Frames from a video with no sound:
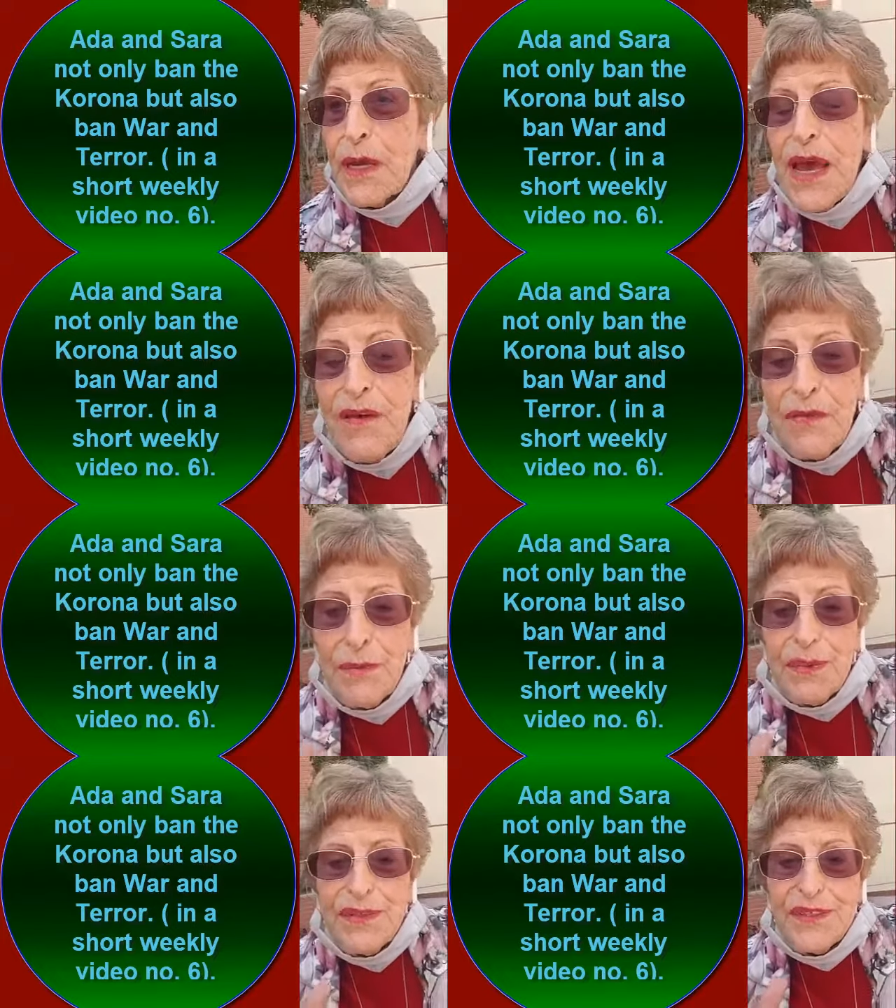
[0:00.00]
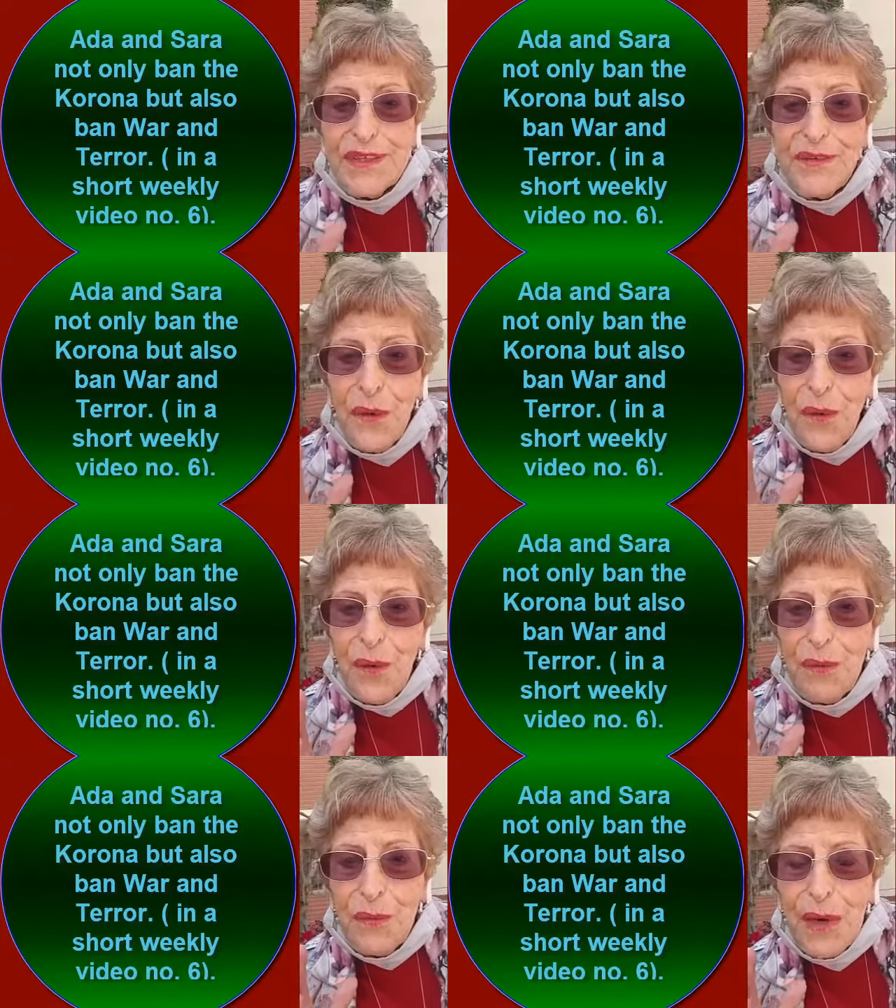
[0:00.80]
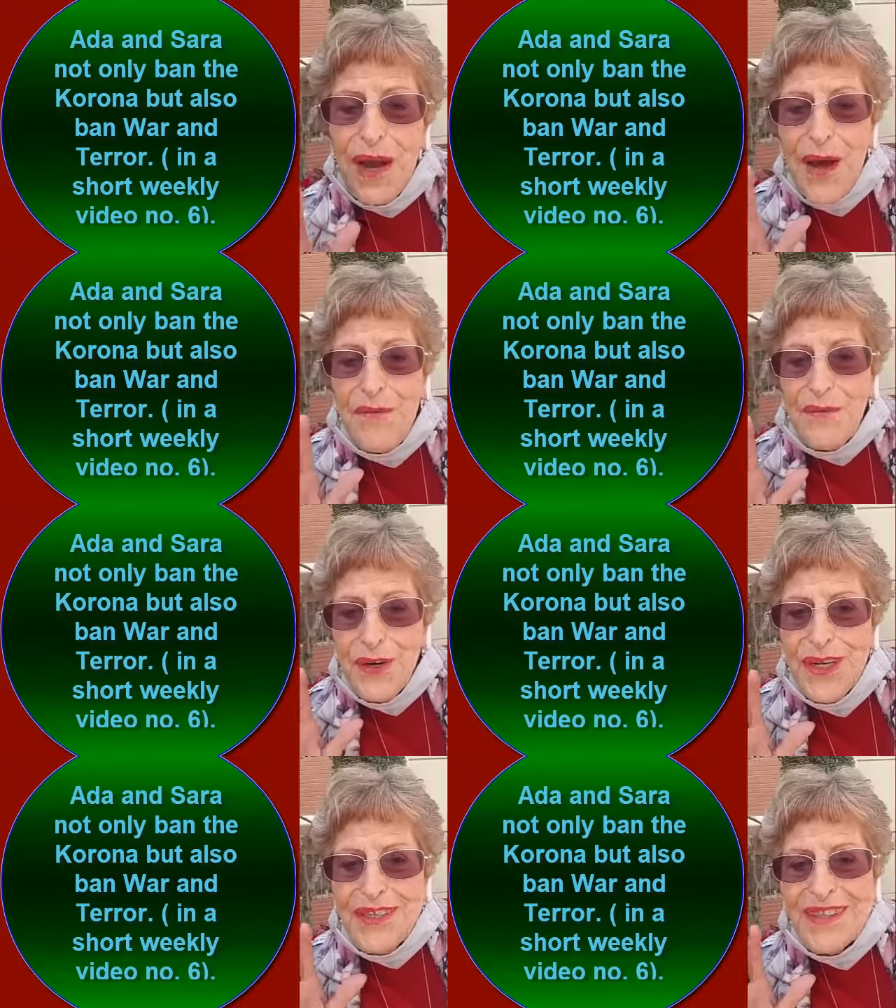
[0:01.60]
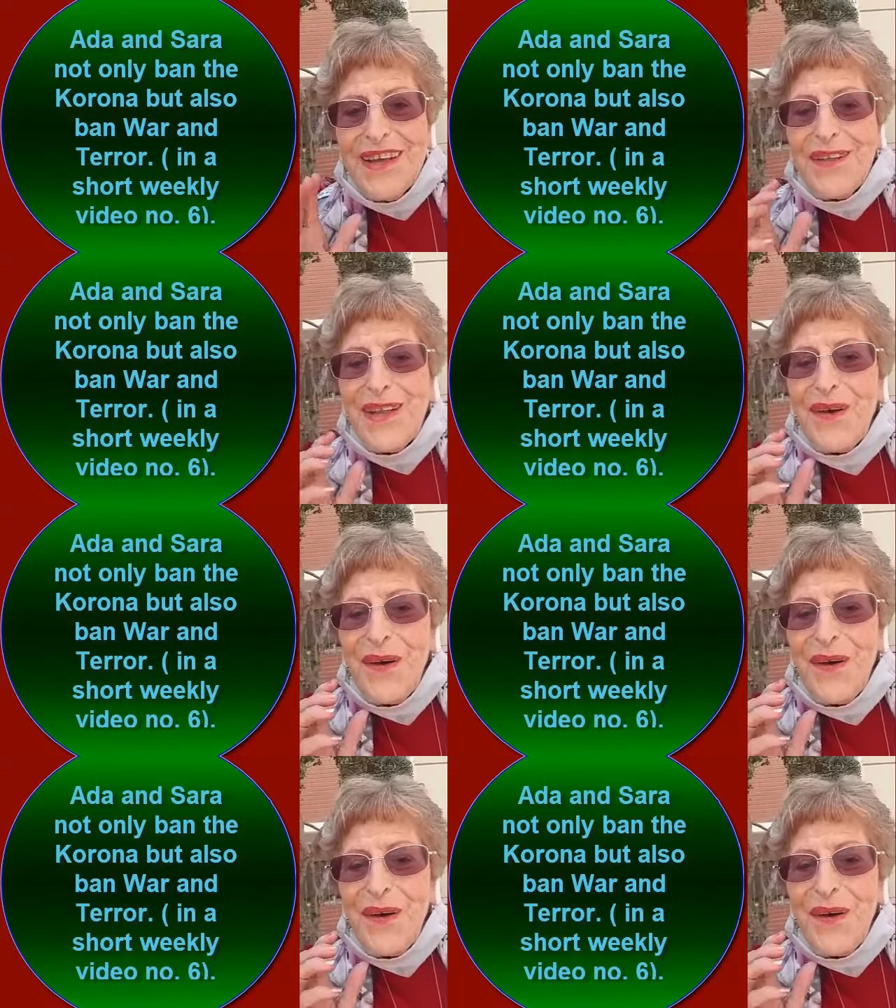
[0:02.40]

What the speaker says: Everybody's at home, afraid that the